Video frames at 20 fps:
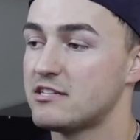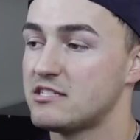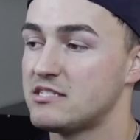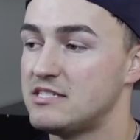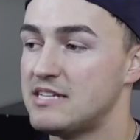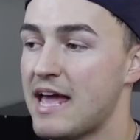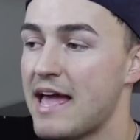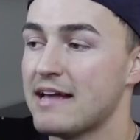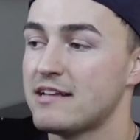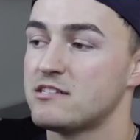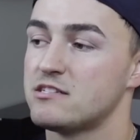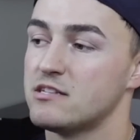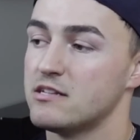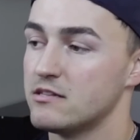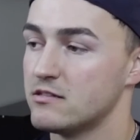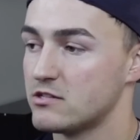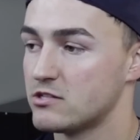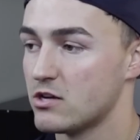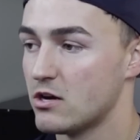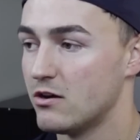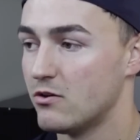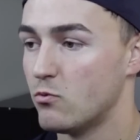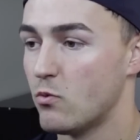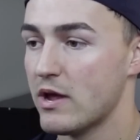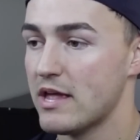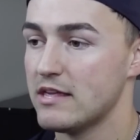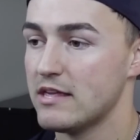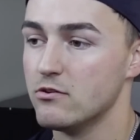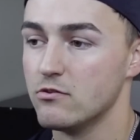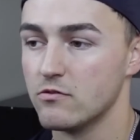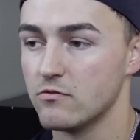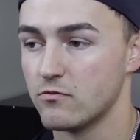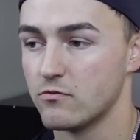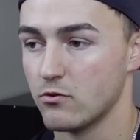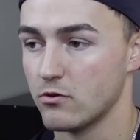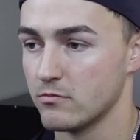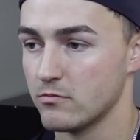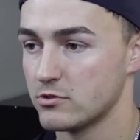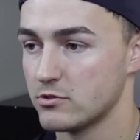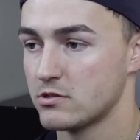Texans away
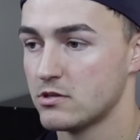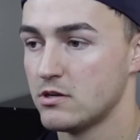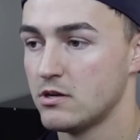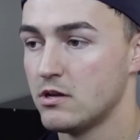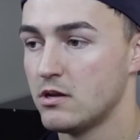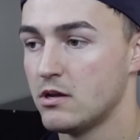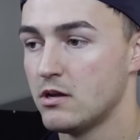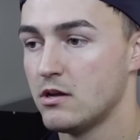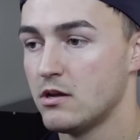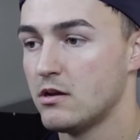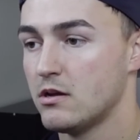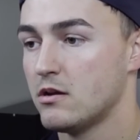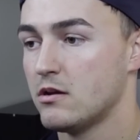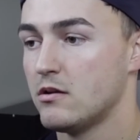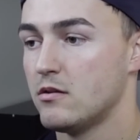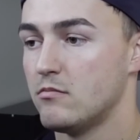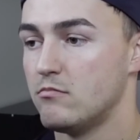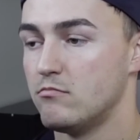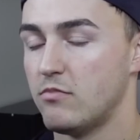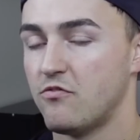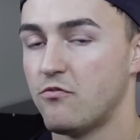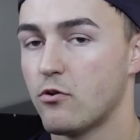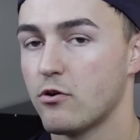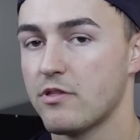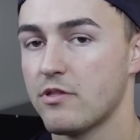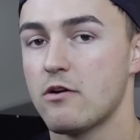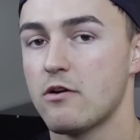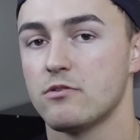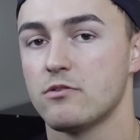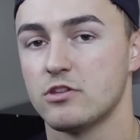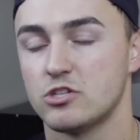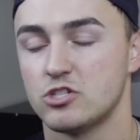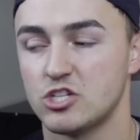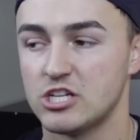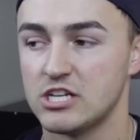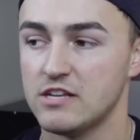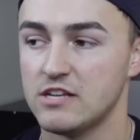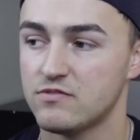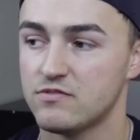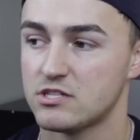uniforms. Before they were the
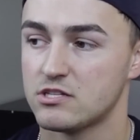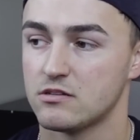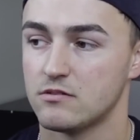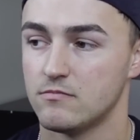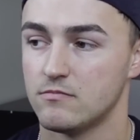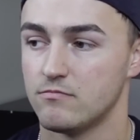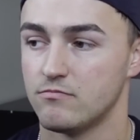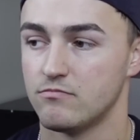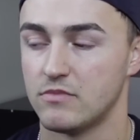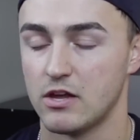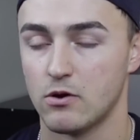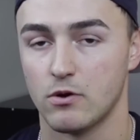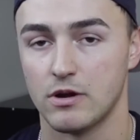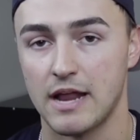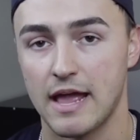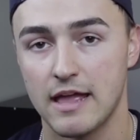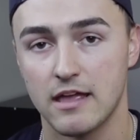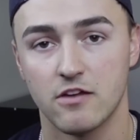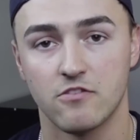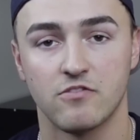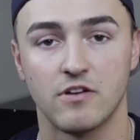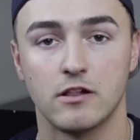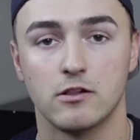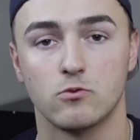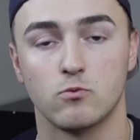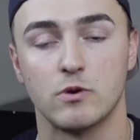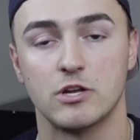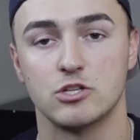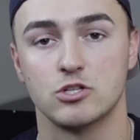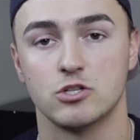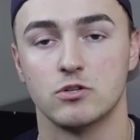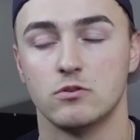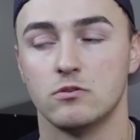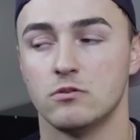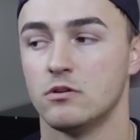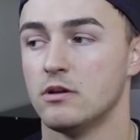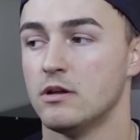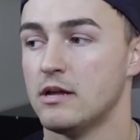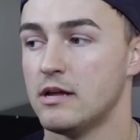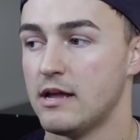Chiefs, they were an AFL original,
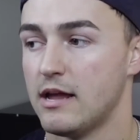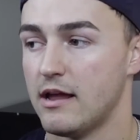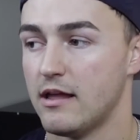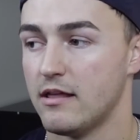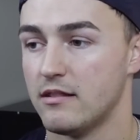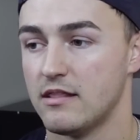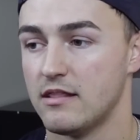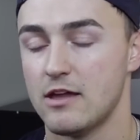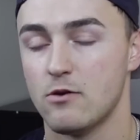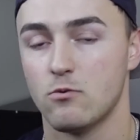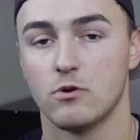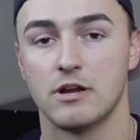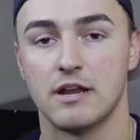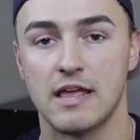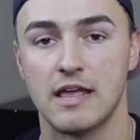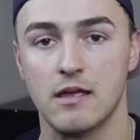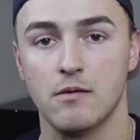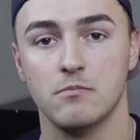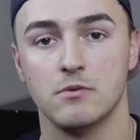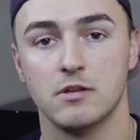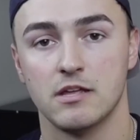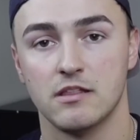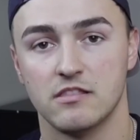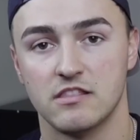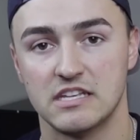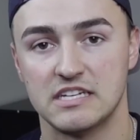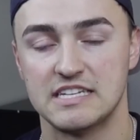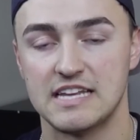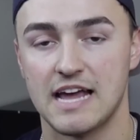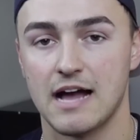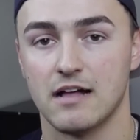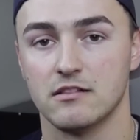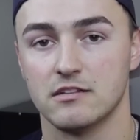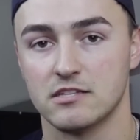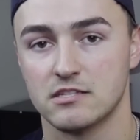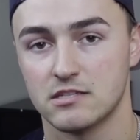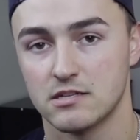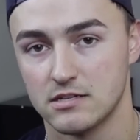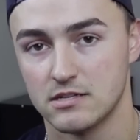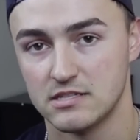and they were named the
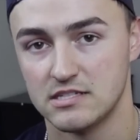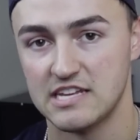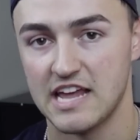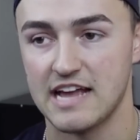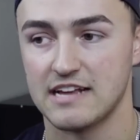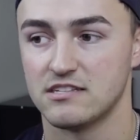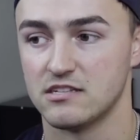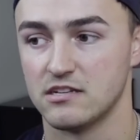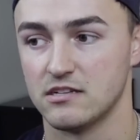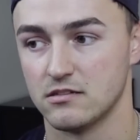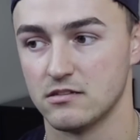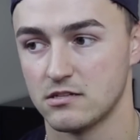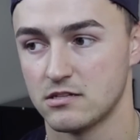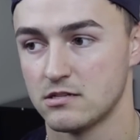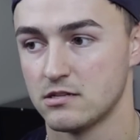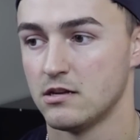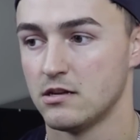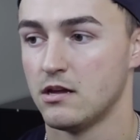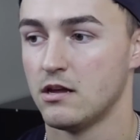Dallas Texans.